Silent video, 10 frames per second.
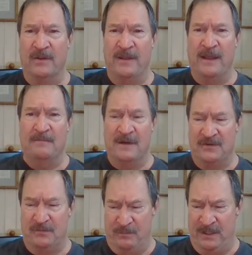They
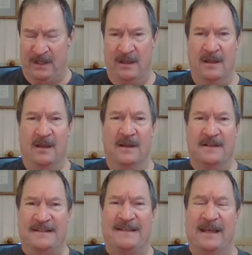must be
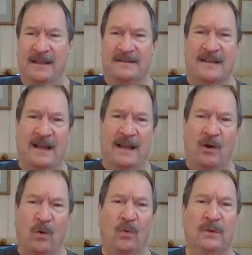set aside,
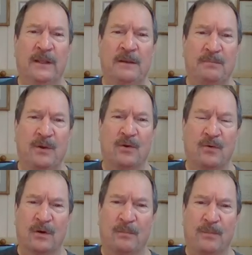holy,
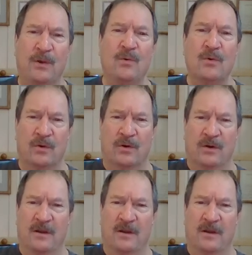pure, purer